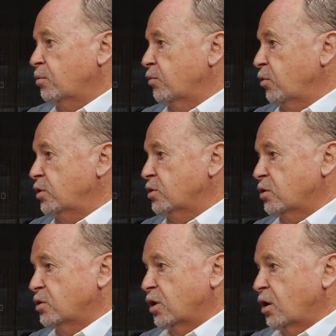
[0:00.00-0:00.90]
For
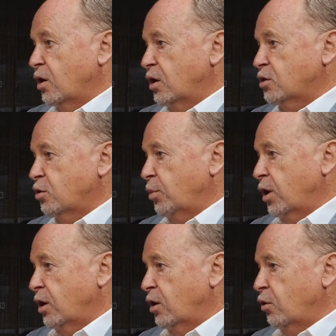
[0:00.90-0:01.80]
instance, you know, I stopped
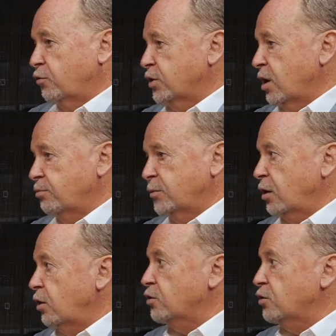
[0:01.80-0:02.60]
playing golf some 10